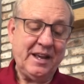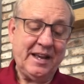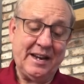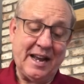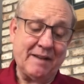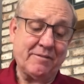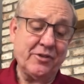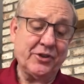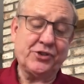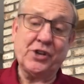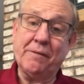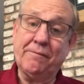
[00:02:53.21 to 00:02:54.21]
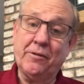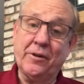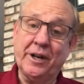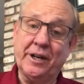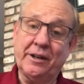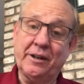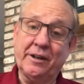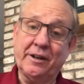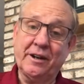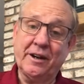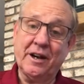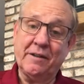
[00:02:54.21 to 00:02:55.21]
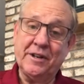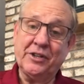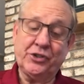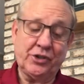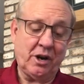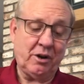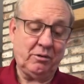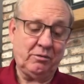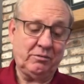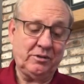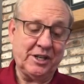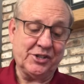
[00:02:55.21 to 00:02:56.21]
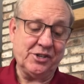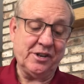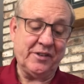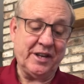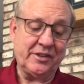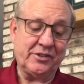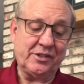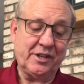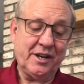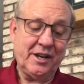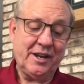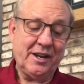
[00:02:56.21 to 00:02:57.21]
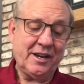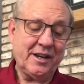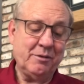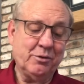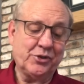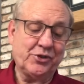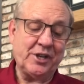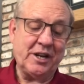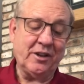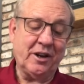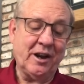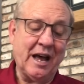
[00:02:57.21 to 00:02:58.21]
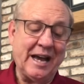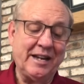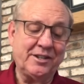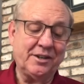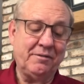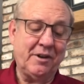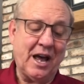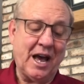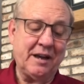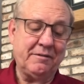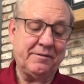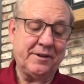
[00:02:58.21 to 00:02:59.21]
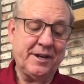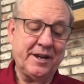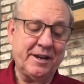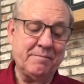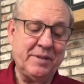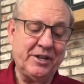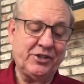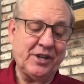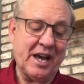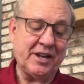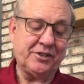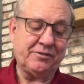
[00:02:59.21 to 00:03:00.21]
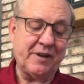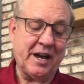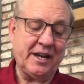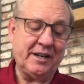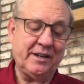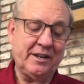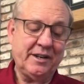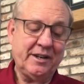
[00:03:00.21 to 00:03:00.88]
And after the suffering of his soul, listen to this, he will see the light of life and be satisfied.